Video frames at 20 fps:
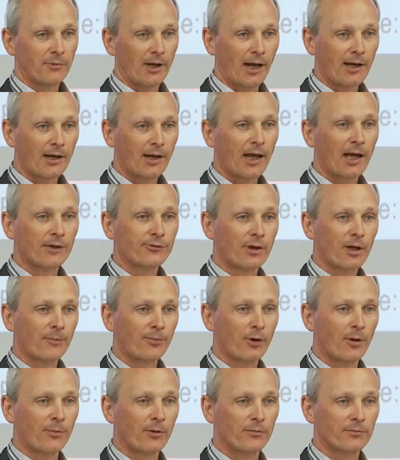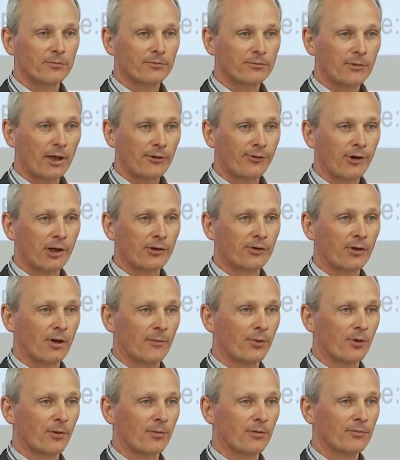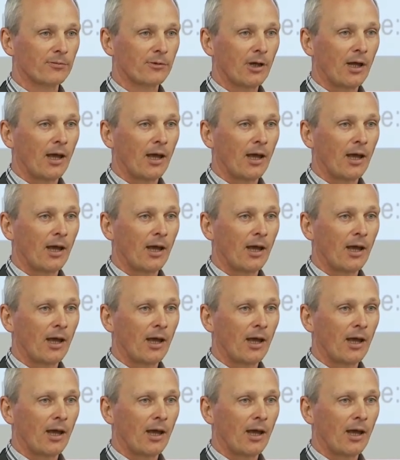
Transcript: analyzing a problem and fixing a problem.